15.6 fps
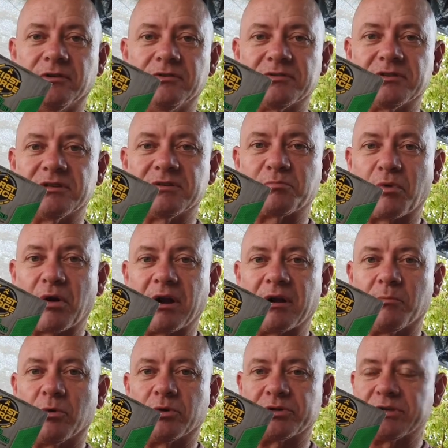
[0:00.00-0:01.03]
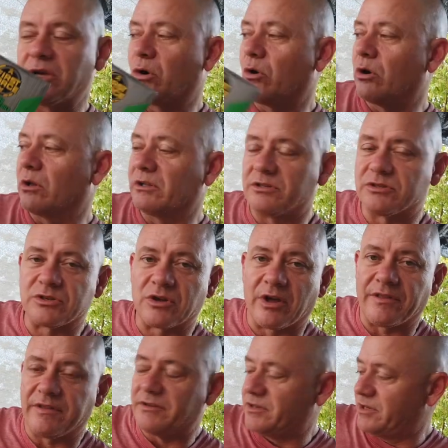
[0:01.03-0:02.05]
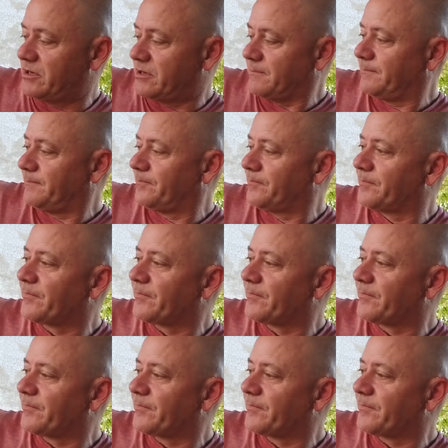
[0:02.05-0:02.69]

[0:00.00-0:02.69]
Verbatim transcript: I use this brand of mozzie coil inside the tin.